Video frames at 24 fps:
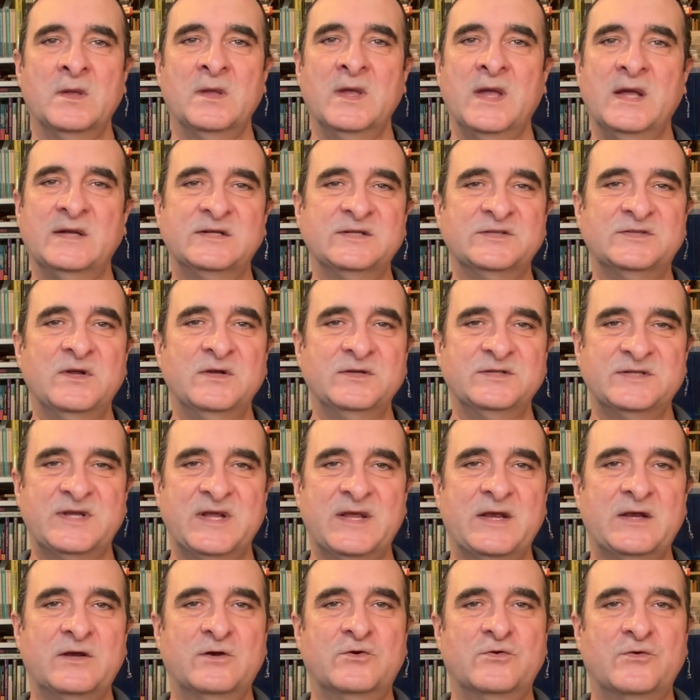It does not
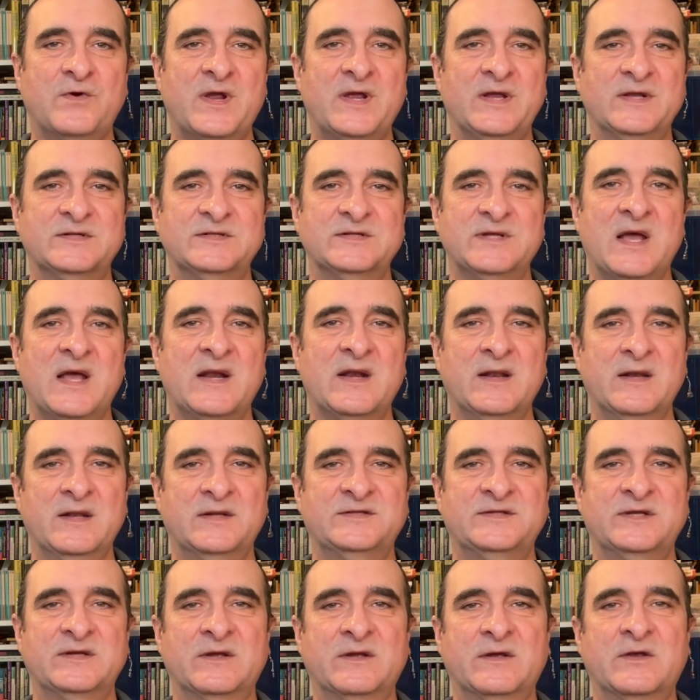take great
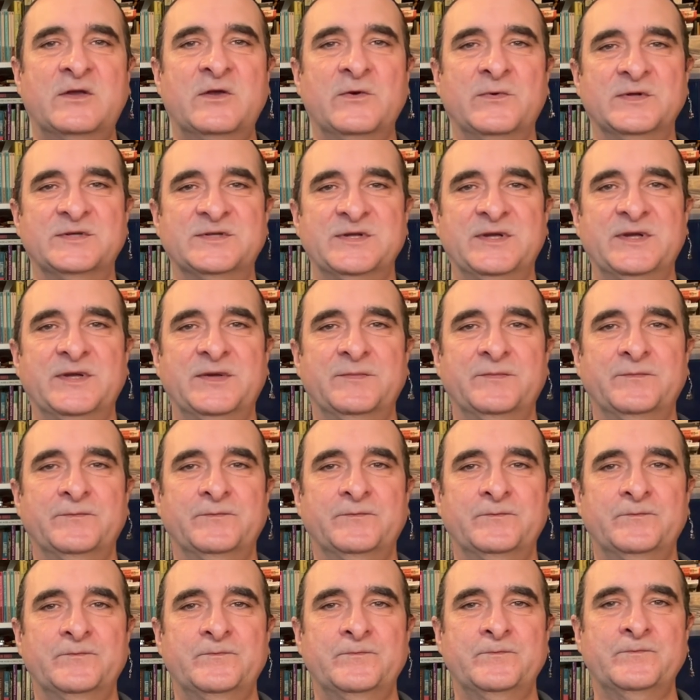analytic acuity
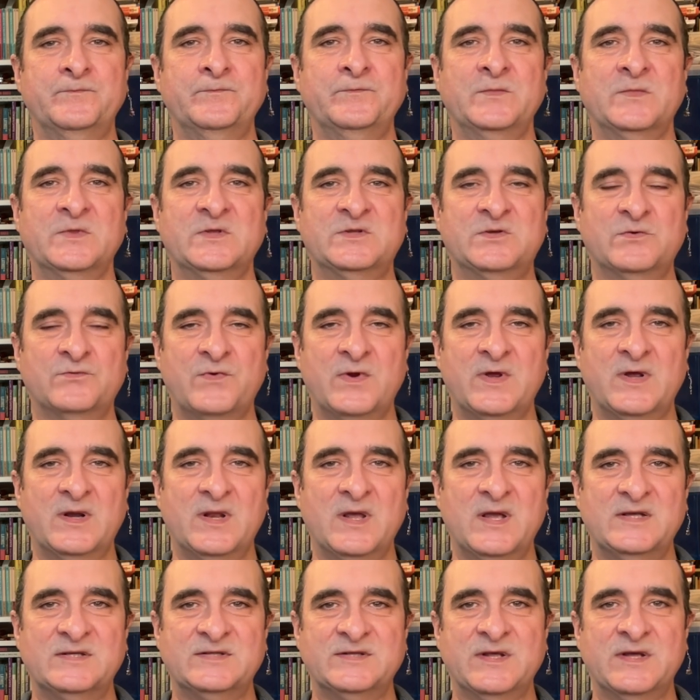to
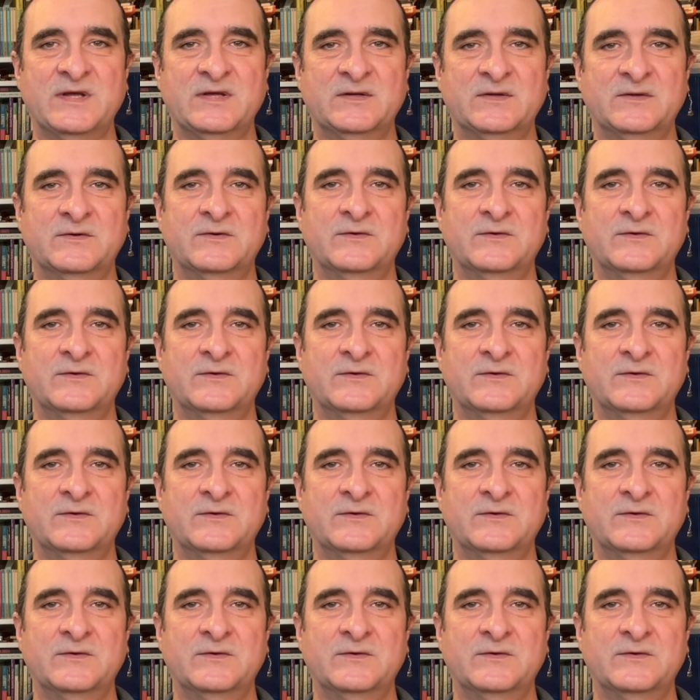realize that,